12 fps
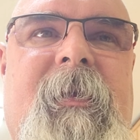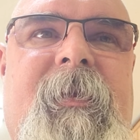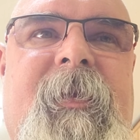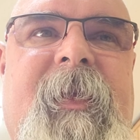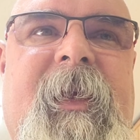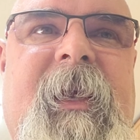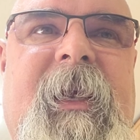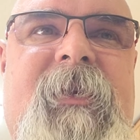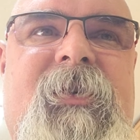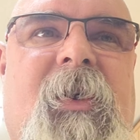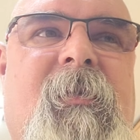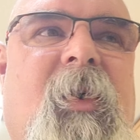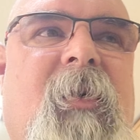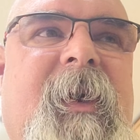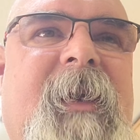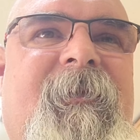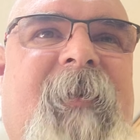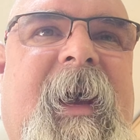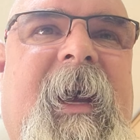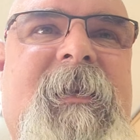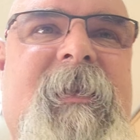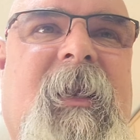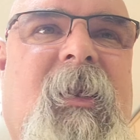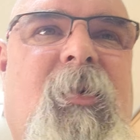The turbo, in
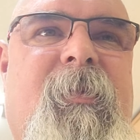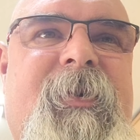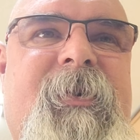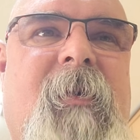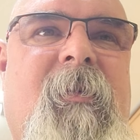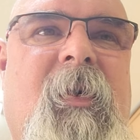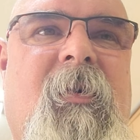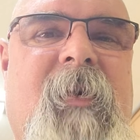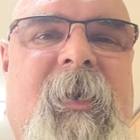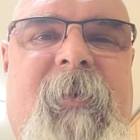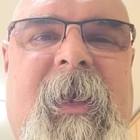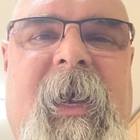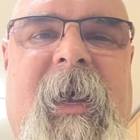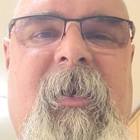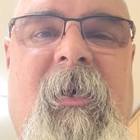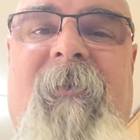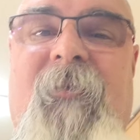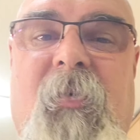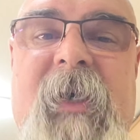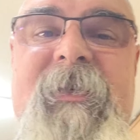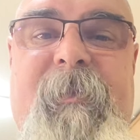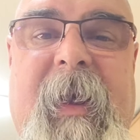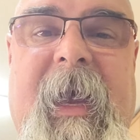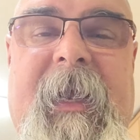fact, the Loba turbo, when we got it off,
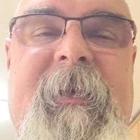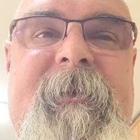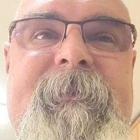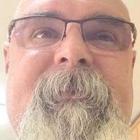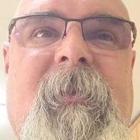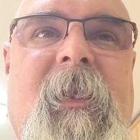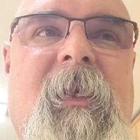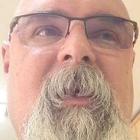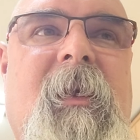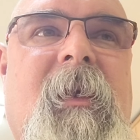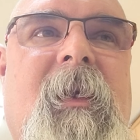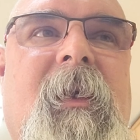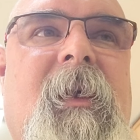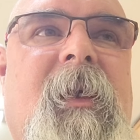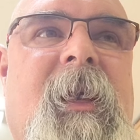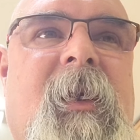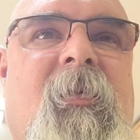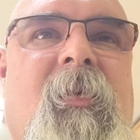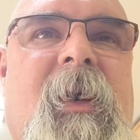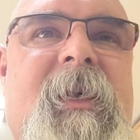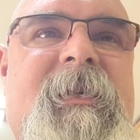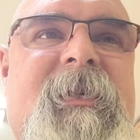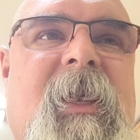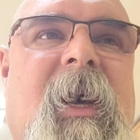was bad. It
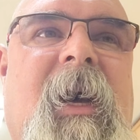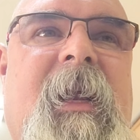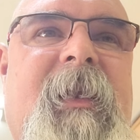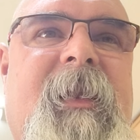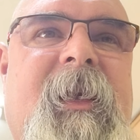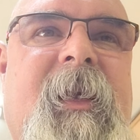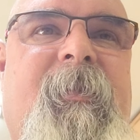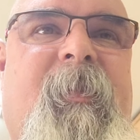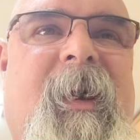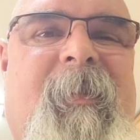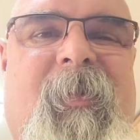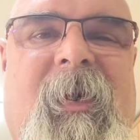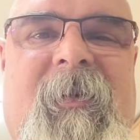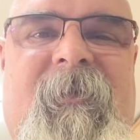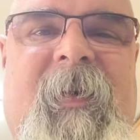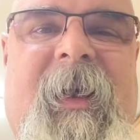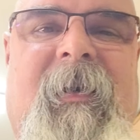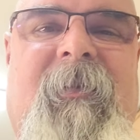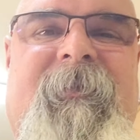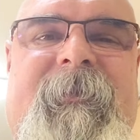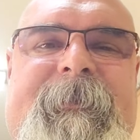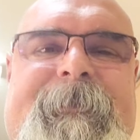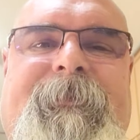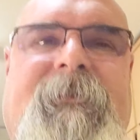was not the pop-off
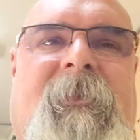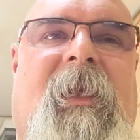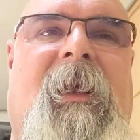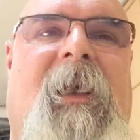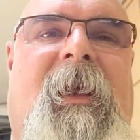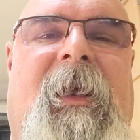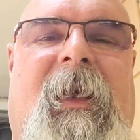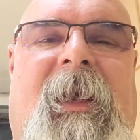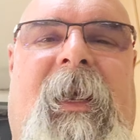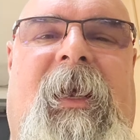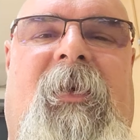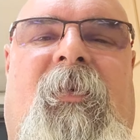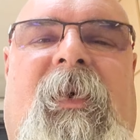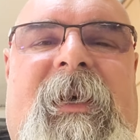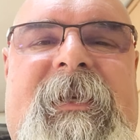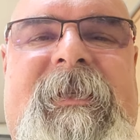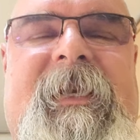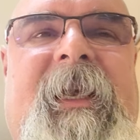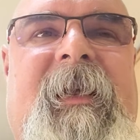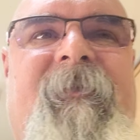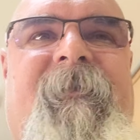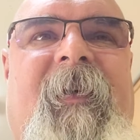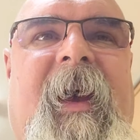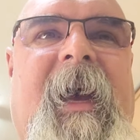valve. It was, in
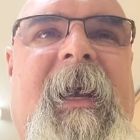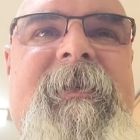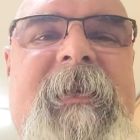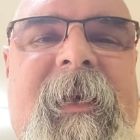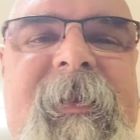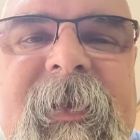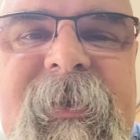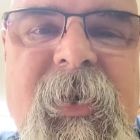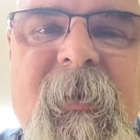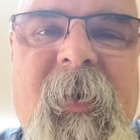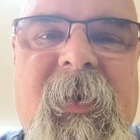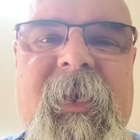fact, the turbo